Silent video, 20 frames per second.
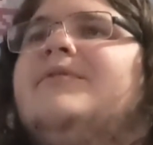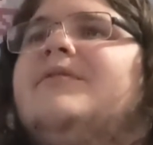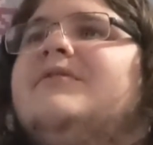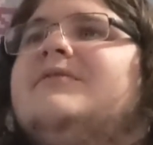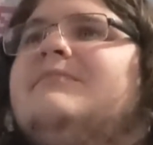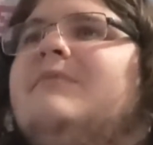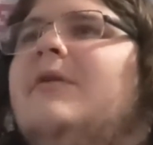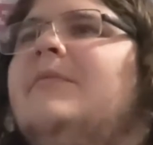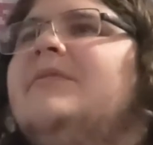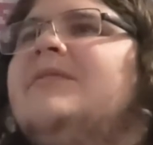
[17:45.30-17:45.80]
but
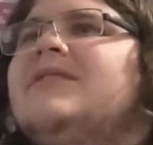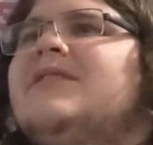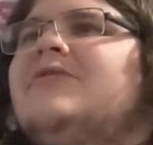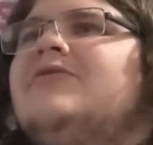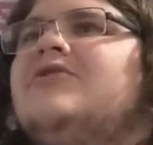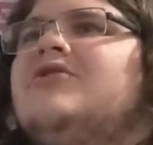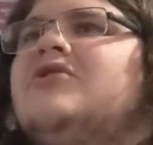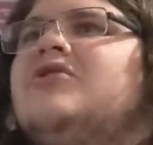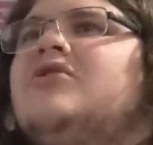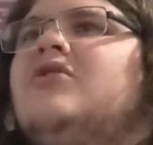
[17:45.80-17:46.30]
there's moments that
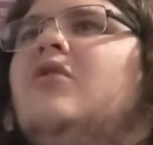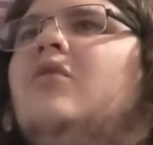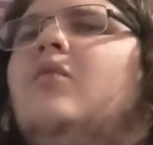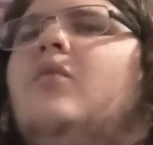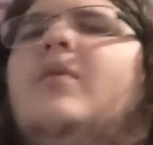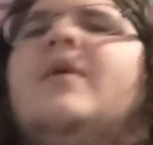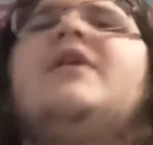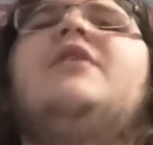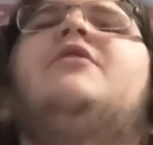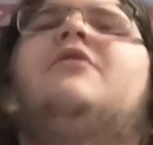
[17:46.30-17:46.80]
are just so
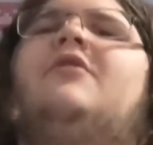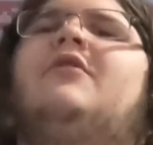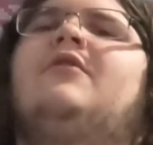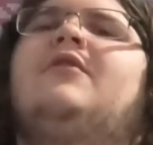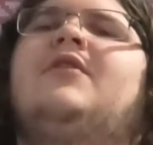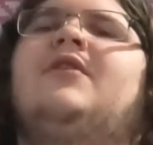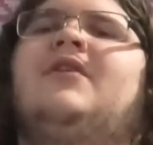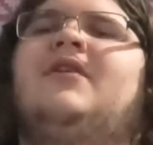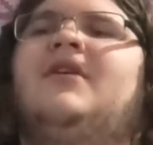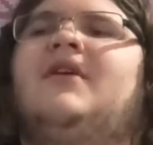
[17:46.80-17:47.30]

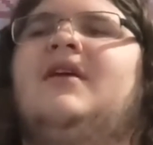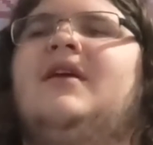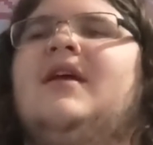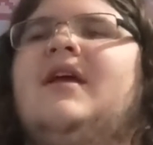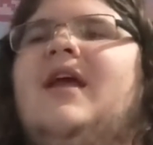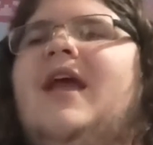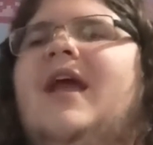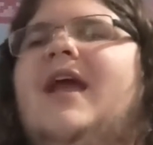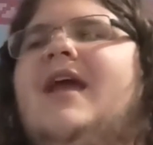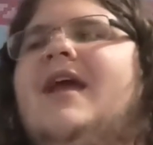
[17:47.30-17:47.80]
weird,
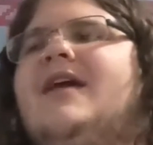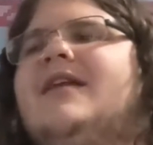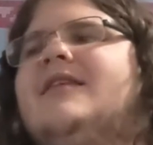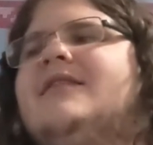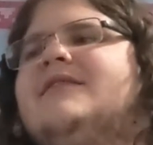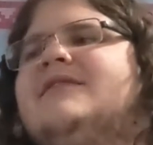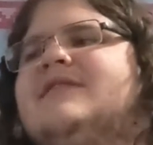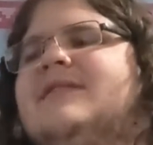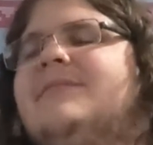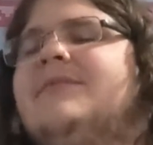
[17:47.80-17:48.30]

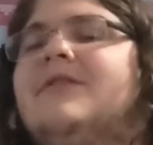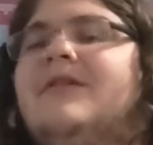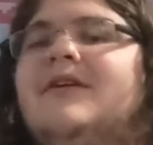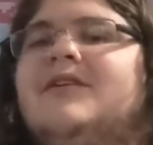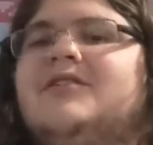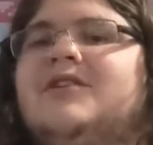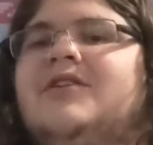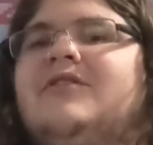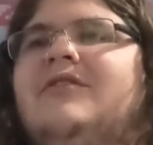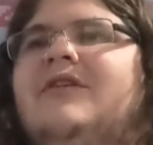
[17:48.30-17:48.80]
and some that are
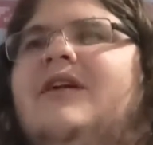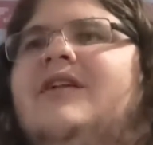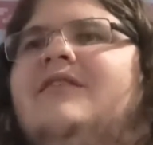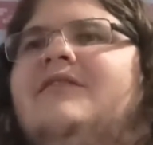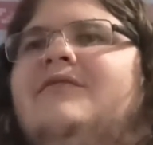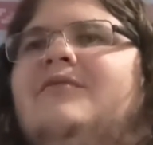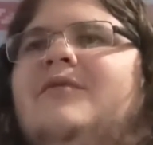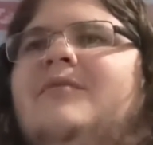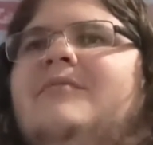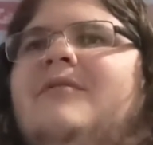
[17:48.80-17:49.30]
actually
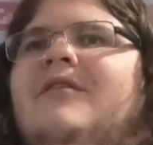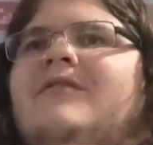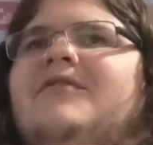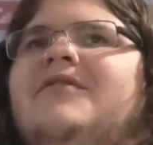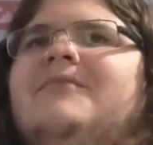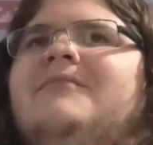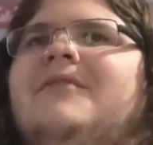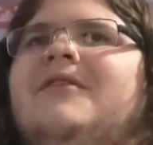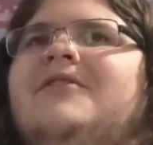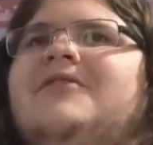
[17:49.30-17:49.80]
creative. When
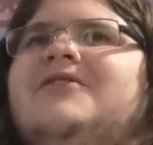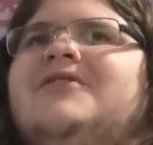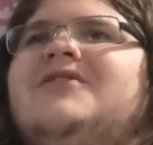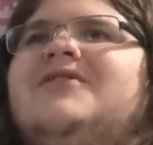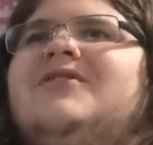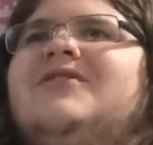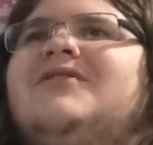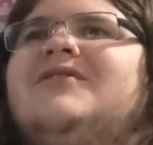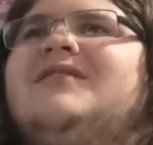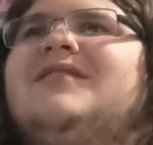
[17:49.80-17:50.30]
Marvin the Martian
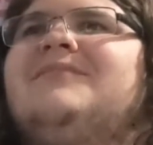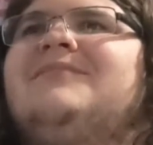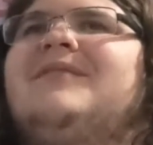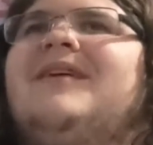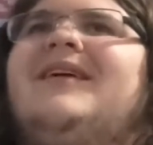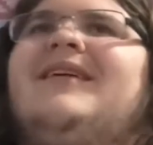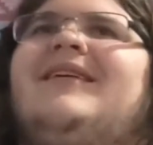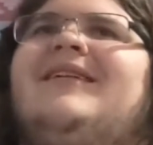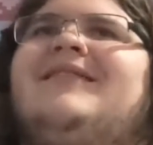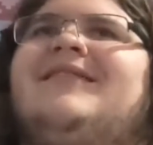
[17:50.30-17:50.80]
shows up,
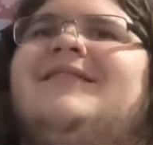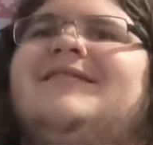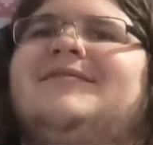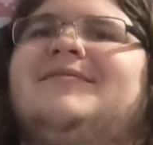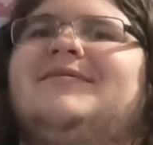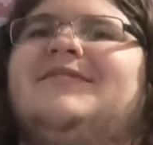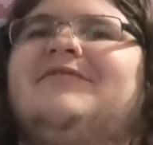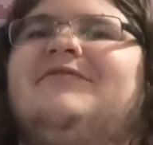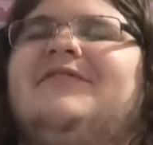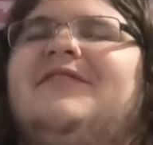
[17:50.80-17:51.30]
I, I thought
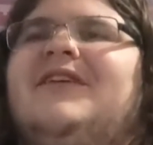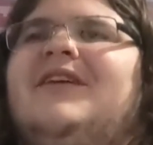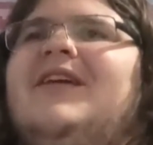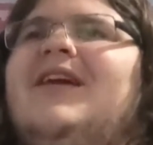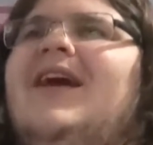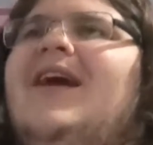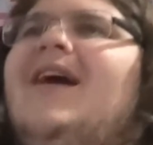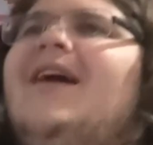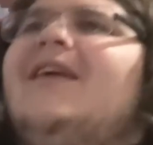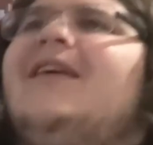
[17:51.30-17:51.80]
this was a funny
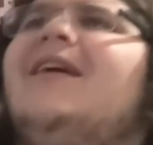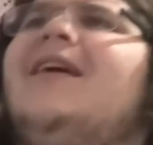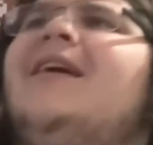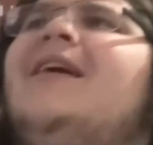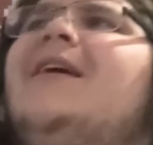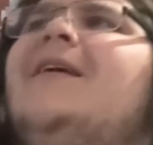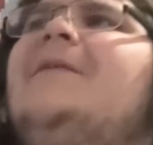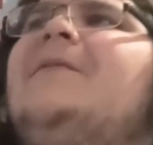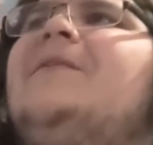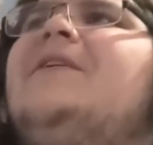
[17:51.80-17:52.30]
gag.
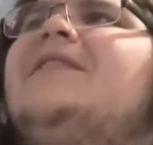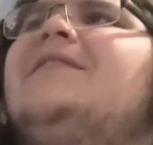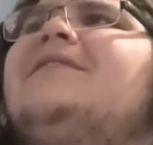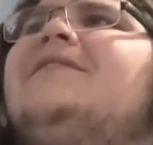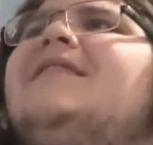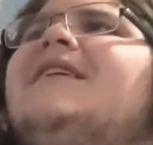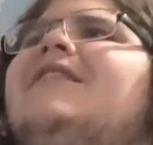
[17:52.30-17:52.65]
His